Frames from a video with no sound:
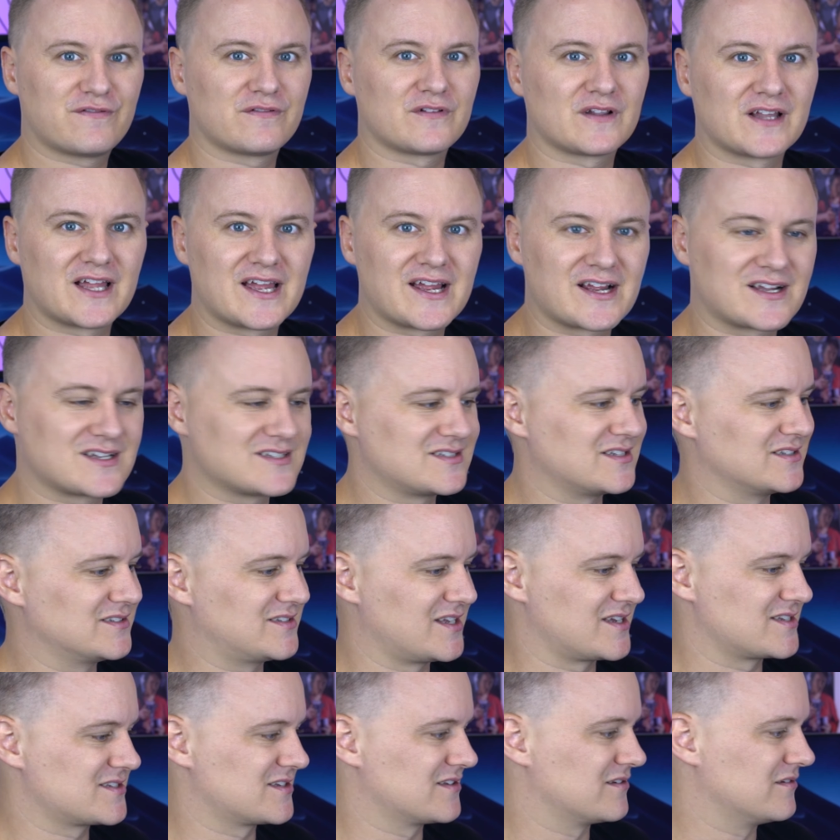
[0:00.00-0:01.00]
flex. It
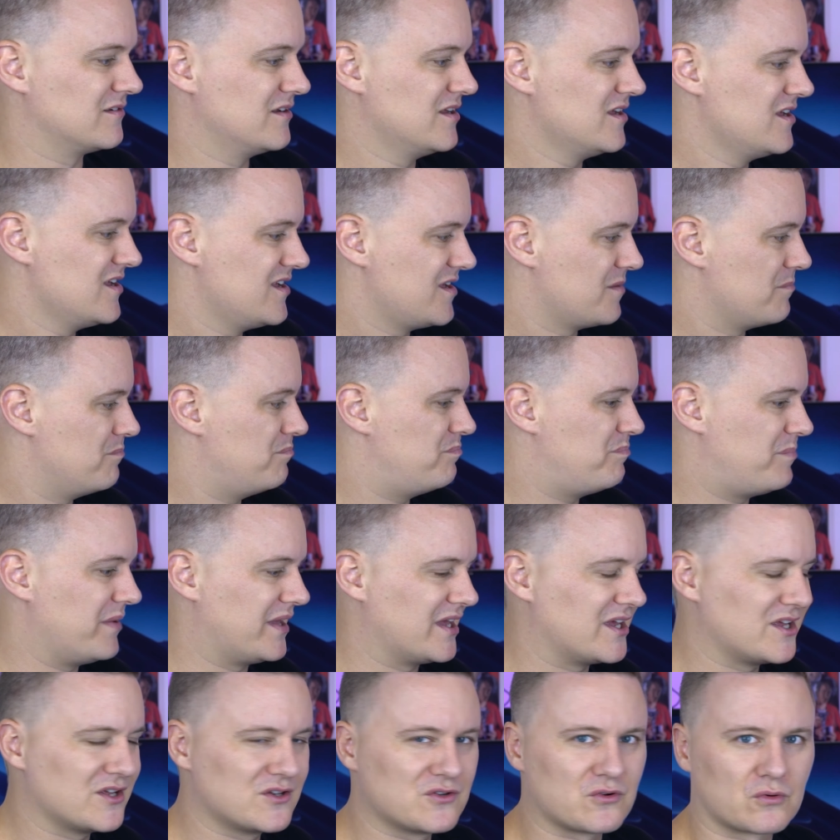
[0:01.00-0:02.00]
doesn't
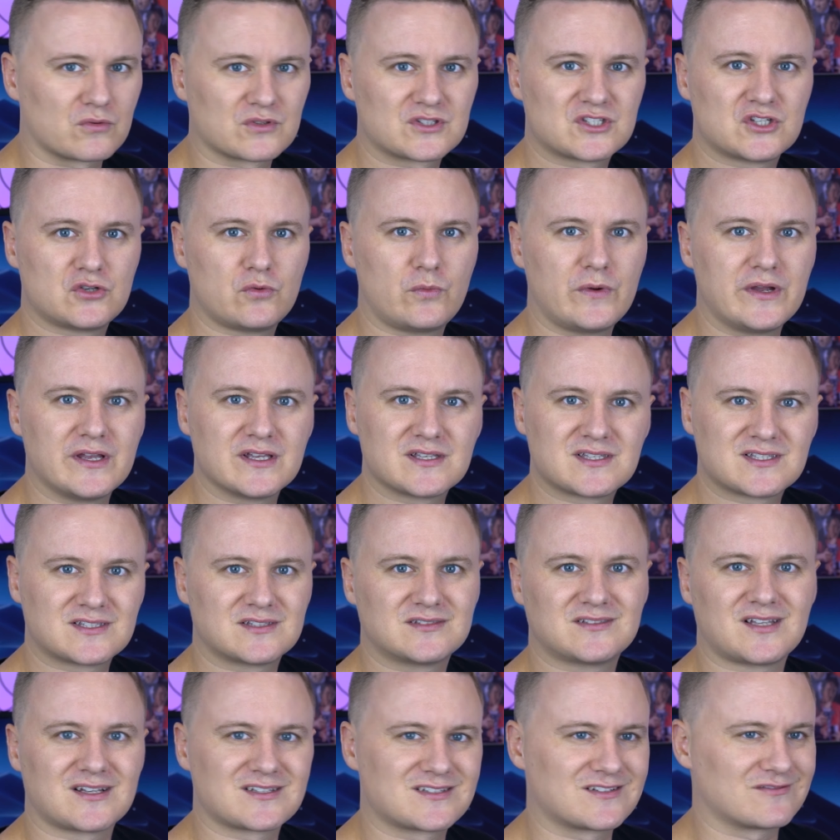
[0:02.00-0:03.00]
bend or
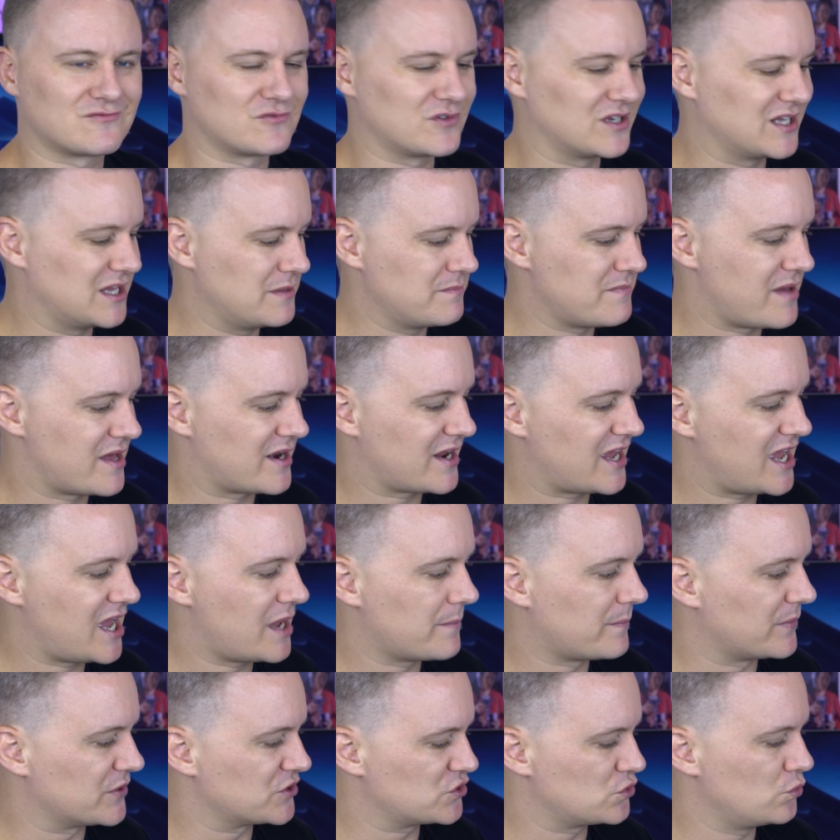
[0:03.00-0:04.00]
twist. Doesn't really matter
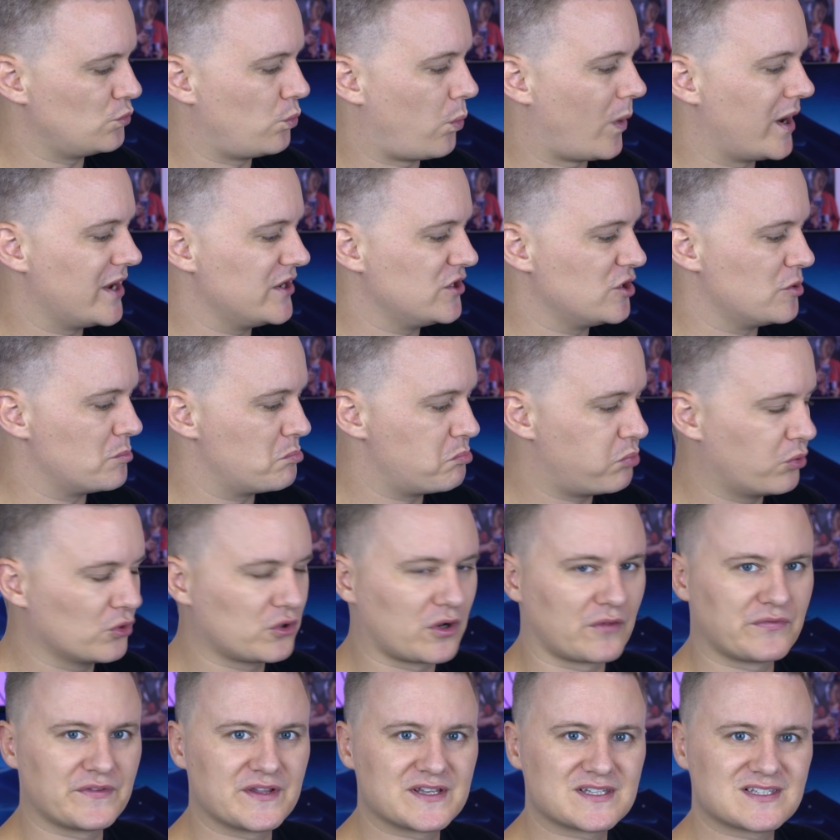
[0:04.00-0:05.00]
how much weight you put
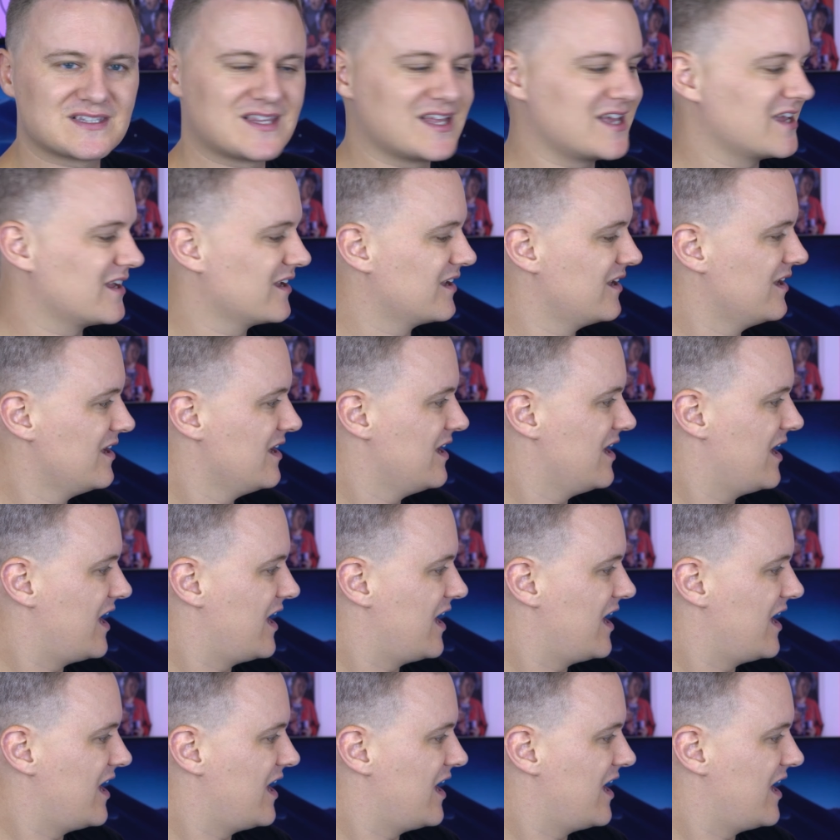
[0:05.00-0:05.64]
on this thing.